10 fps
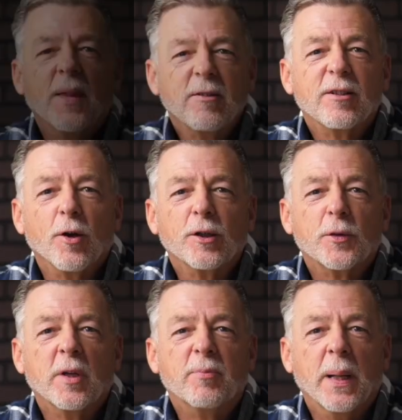This
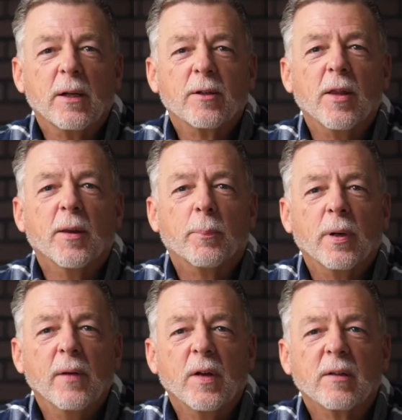search was built on the
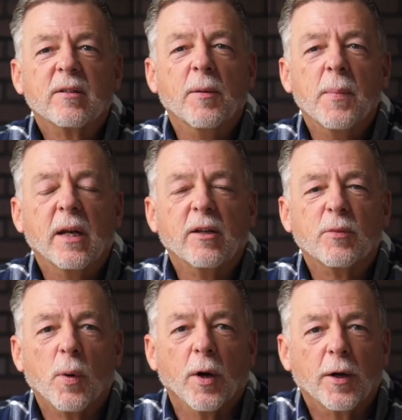previous
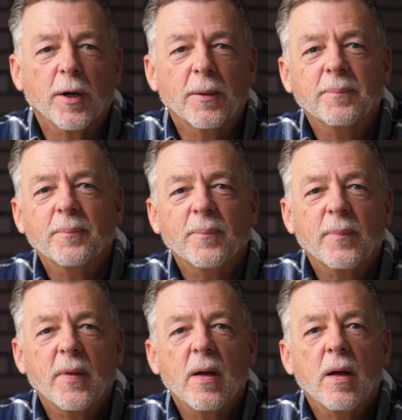committee's work.
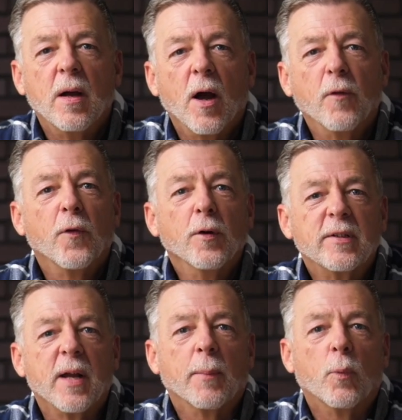Our first
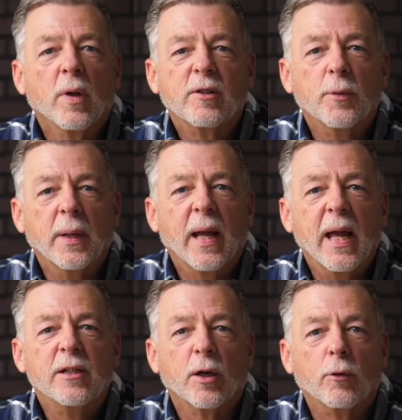step was to
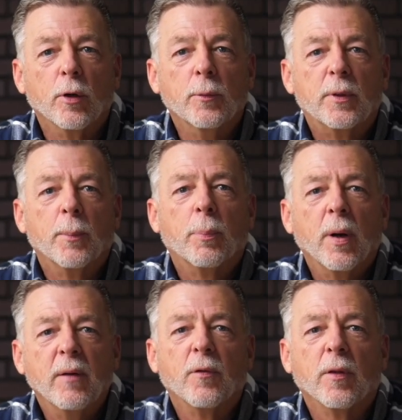engage a group to
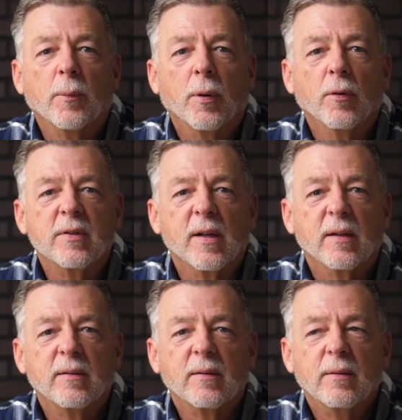pray for the
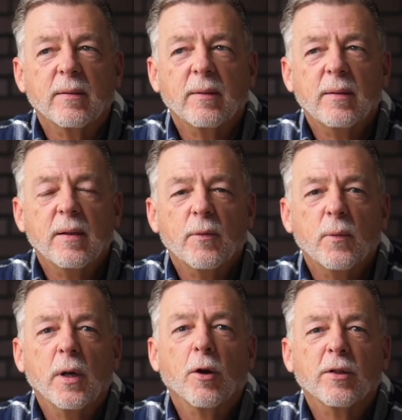process.
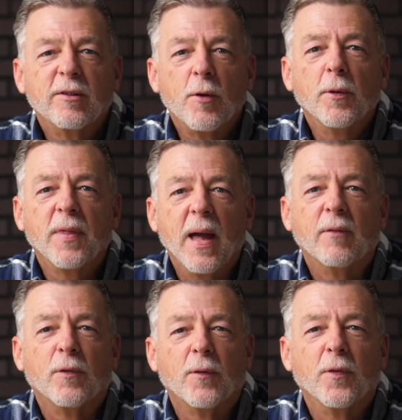We are so
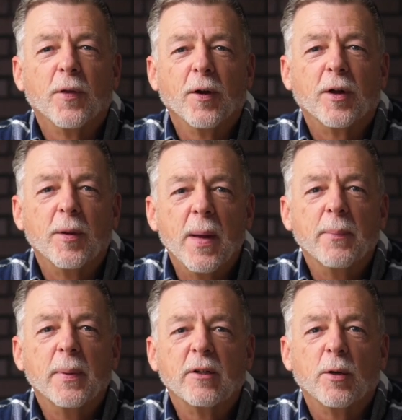thankful for their
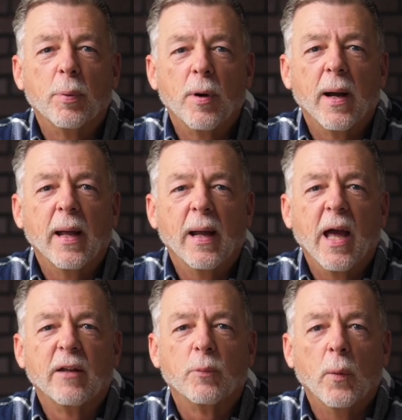commitment to praying
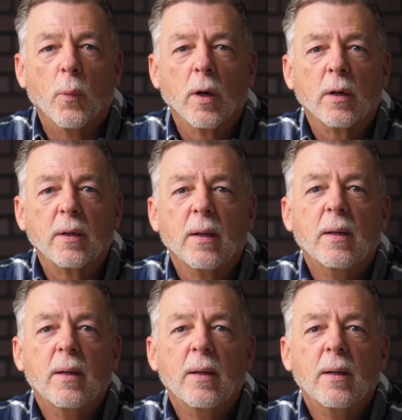as we worked